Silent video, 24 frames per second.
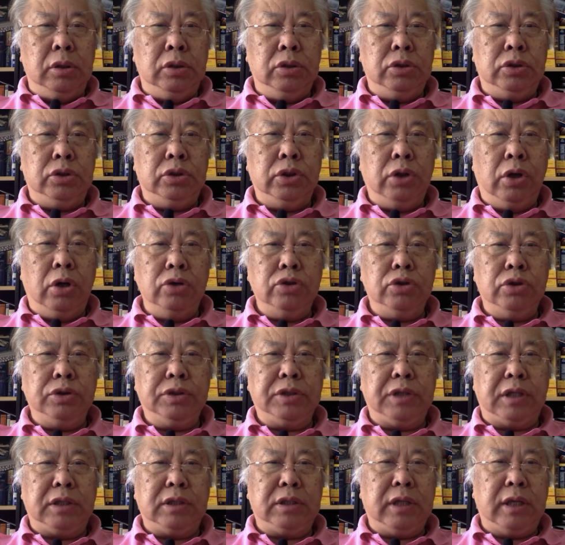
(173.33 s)
She also
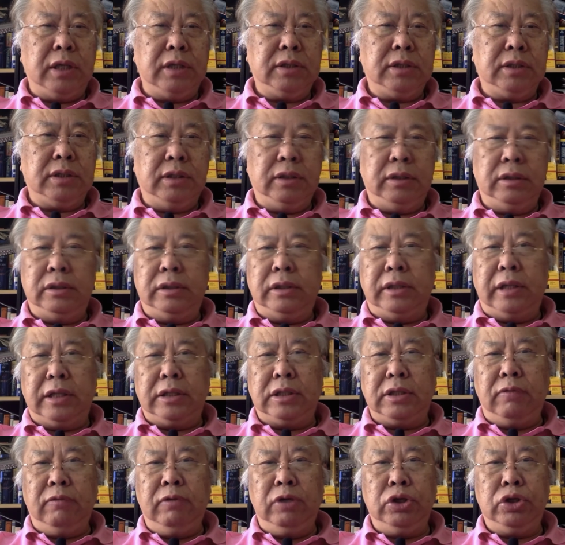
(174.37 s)
suggested
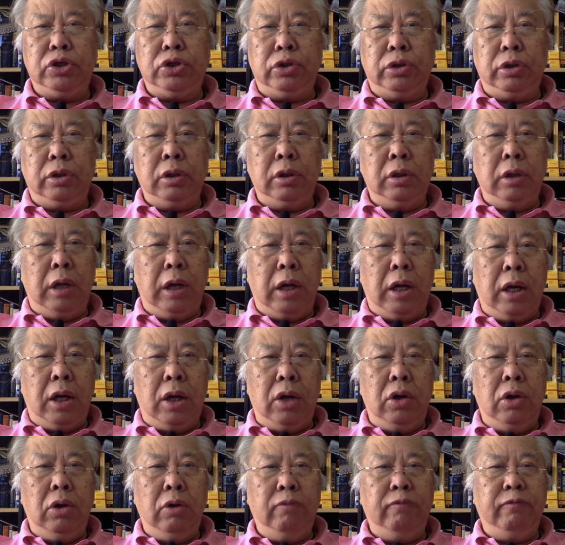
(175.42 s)
that we should
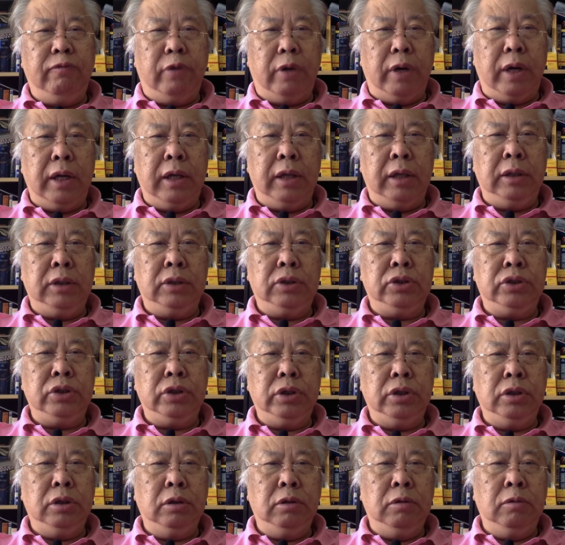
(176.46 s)
look for a
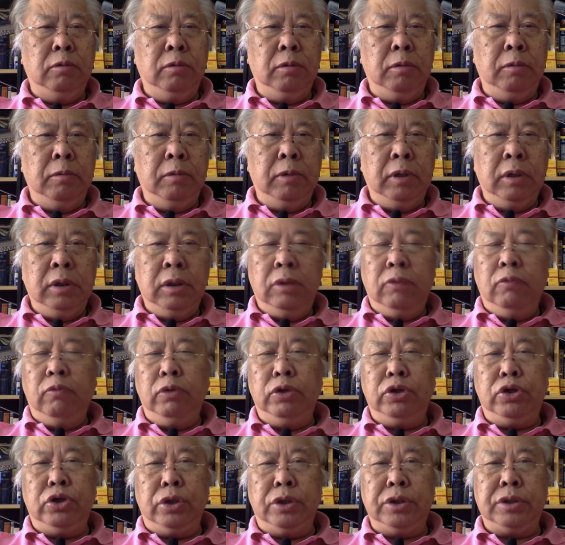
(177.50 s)
deal
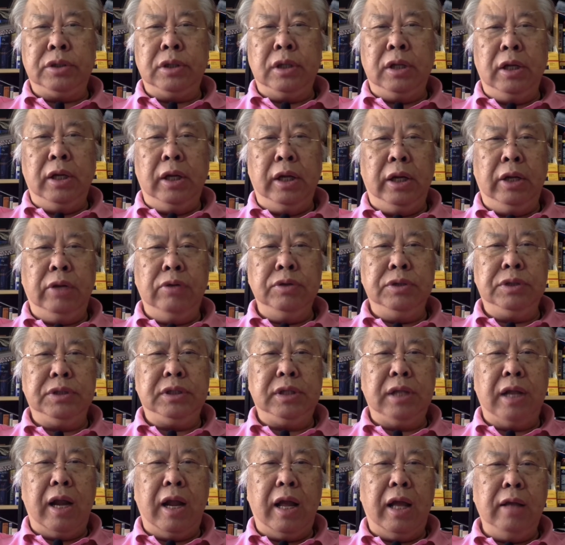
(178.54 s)
which is New
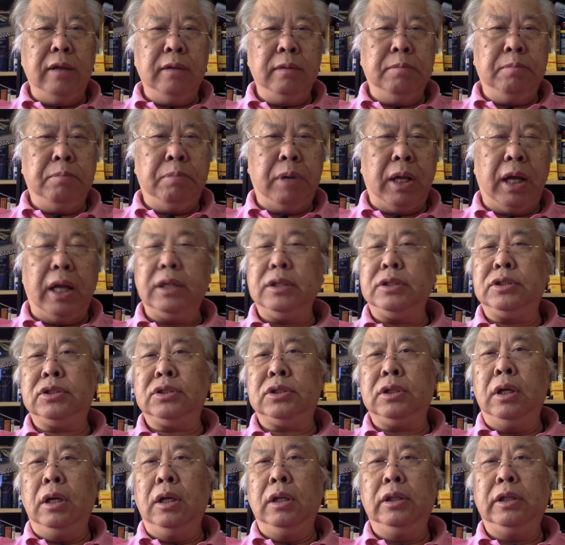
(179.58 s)
Zealand plus.